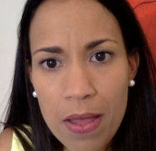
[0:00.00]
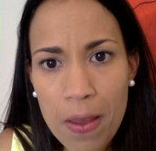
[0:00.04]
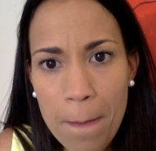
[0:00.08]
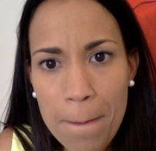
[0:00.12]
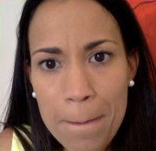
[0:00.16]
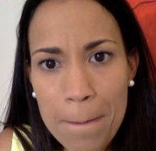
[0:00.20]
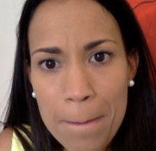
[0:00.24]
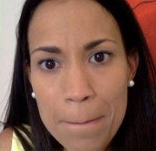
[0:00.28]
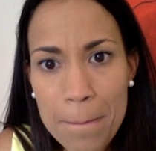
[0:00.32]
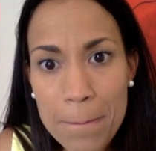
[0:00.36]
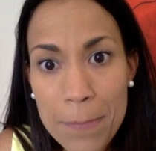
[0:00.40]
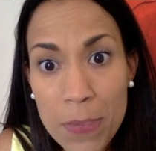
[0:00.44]

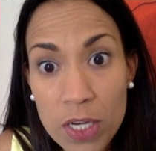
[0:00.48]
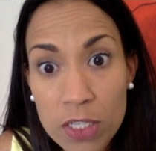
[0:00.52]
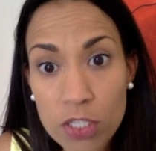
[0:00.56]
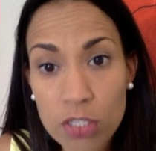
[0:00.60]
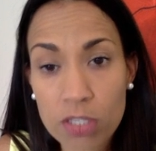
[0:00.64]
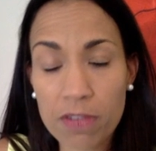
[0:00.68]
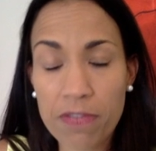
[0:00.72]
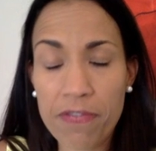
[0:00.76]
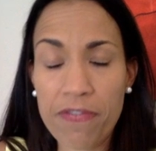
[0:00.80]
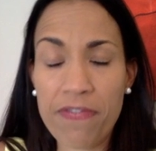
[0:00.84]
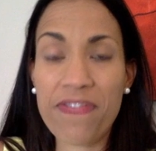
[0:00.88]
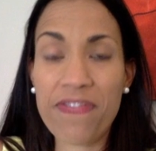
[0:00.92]

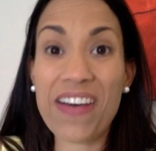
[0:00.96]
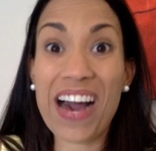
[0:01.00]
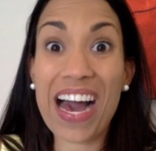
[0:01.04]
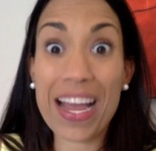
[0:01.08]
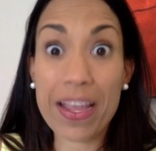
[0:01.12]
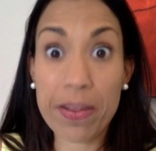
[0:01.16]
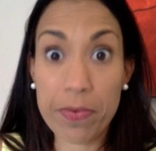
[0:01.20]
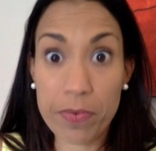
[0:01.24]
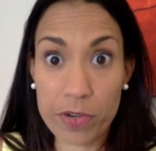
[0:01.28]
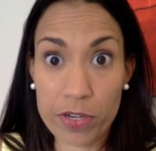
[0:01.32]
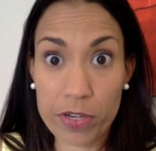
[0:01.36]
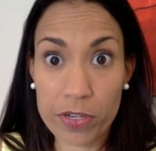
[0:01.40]
muscle
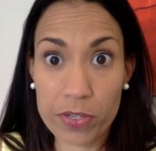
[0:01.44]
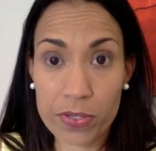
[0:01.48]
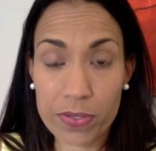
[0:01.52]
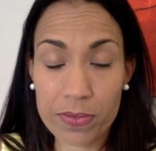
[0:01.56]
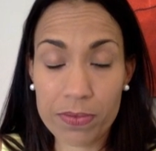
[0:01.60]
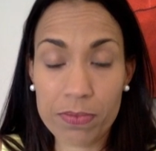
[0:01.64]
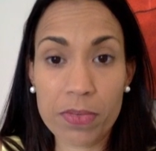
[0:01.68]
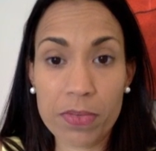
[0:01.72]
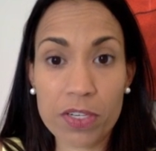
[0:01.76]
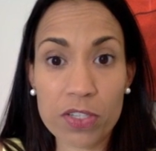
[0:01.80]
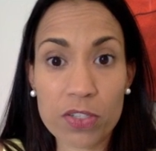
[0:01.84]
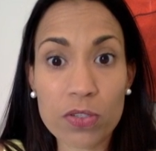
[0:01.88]
fibers,
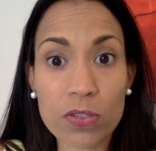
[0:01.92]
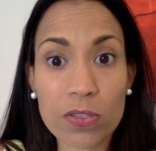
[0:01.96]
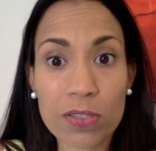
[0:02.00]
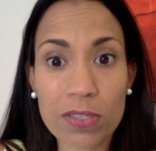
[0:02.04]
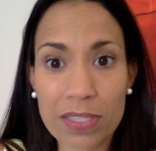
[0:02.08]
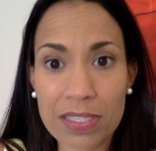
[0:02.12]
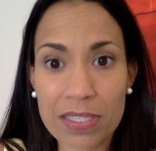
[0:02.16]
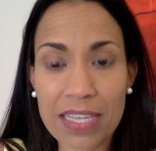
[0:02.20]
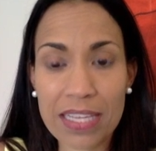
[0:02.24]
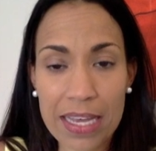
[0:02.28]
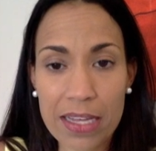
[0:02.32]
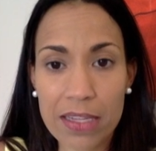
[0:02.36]
muscle
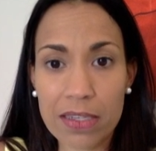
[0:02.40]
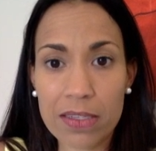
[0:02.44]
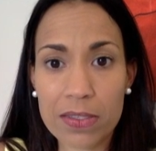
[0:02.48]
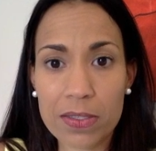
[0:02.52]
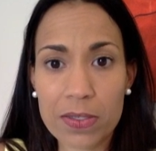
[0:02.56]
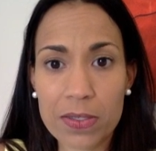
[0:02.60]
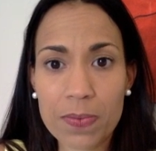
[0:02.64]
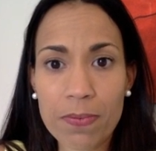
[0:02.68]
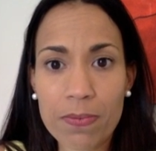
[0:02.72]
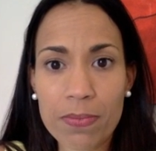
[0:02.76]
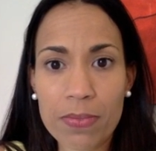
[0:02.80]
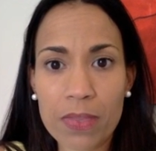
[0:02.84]

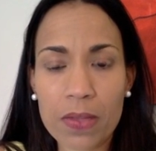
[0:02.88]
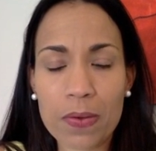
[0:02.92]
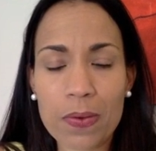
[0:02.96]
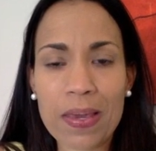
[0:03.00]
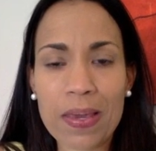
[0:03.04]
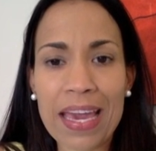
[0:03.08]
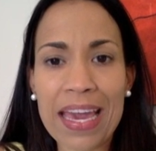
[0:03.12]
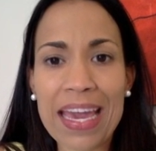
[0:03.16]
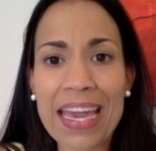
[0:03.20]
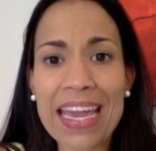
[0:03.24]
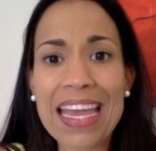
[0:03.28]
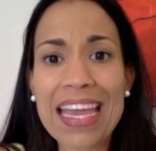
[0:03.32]
cells,
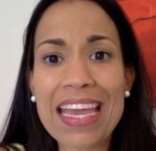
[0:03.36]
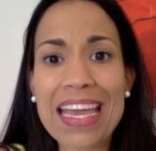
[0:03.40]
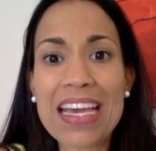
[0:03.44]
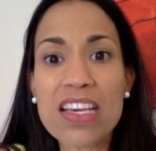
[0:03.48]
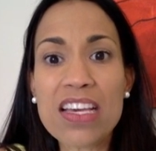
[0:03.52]
okay?